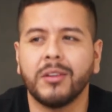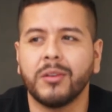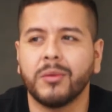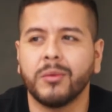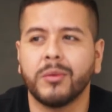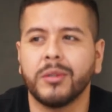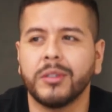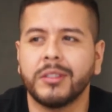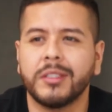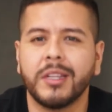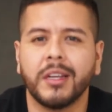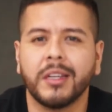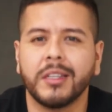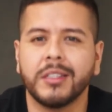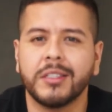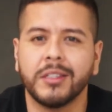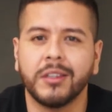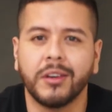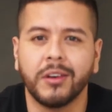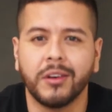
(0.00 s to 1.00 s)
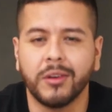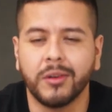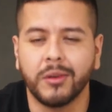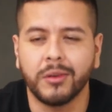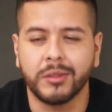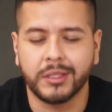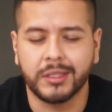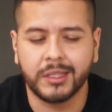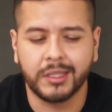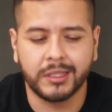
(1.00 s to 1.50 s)
we're talking to
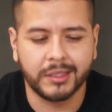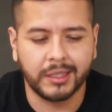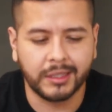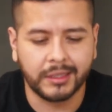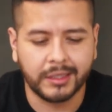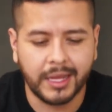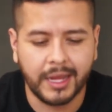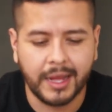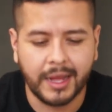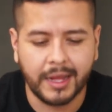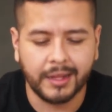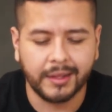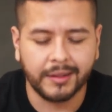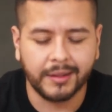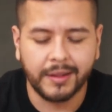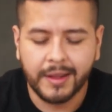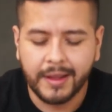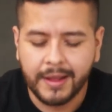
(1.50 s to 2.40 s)
girls, things like that.